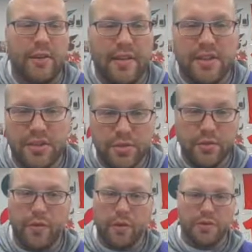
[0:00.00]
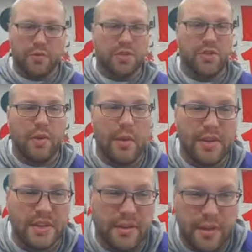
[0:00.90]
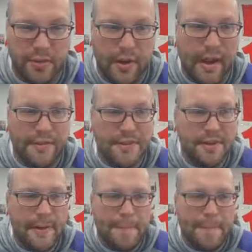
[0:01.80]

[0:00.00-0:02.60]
graphs can do for us, which is why we study graphs.